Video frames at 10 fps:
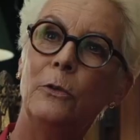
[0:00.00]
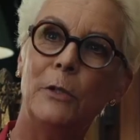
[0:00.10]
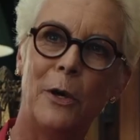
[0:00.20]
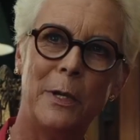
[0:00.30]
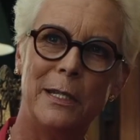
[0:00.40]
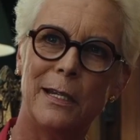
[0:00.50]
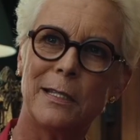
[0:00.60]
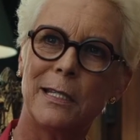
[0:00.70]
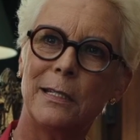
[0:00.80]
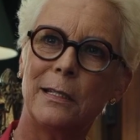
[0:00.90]
You know he
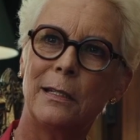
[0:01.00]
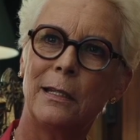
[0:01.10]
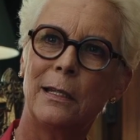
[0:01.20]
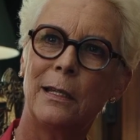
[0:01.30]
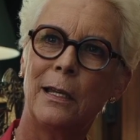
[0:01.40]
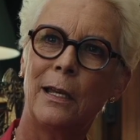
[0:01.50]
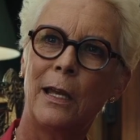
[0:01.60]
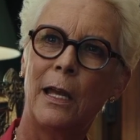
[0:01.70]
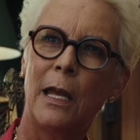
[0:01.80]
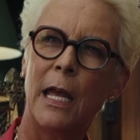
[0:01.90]
doesn't.
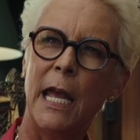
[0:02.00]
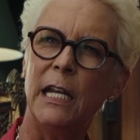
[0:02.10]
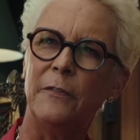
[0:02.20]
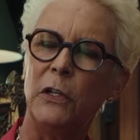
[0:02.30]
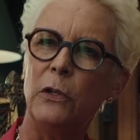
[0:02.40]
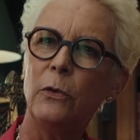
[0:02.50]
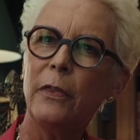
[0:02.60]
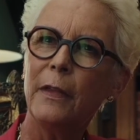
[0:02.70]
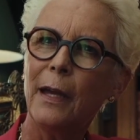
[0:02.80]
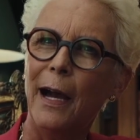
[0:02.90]
And if you
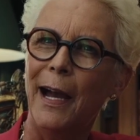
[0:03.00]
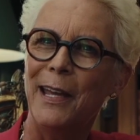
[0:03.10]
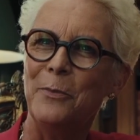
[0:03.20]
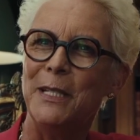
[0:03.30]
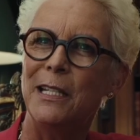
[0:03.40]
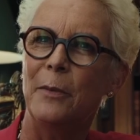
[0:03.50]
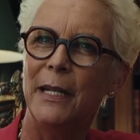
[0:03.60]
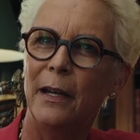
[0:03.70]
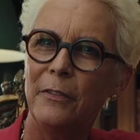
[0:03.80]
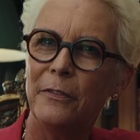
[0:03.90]
think I am
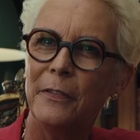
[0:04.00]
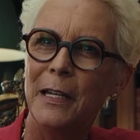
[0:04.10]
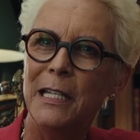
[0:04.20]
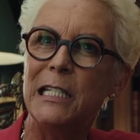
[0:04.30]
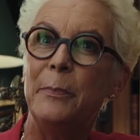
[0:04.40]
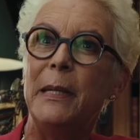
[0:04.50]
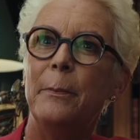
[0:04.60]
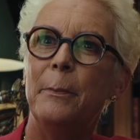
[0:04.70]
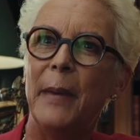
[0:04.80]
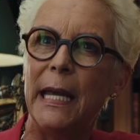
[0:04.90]
dumb enough to
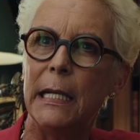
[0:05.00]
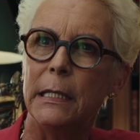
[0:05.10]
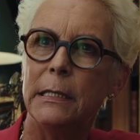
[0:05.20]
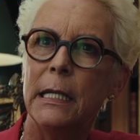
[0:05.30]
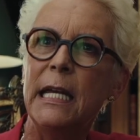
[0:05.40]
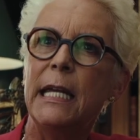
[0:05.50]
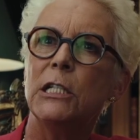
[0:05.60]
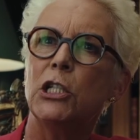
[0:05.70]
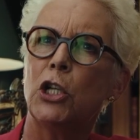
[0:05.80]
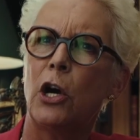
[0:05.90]
be baited
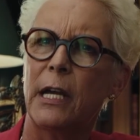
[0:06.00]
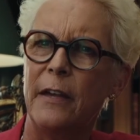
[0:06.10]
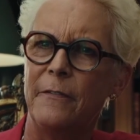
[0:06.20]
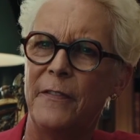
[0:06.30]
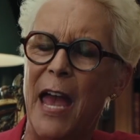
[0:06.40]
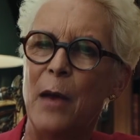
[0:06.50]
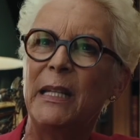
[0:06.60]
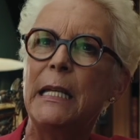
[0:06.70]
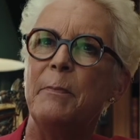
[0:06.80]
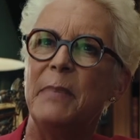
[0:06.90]
into talking family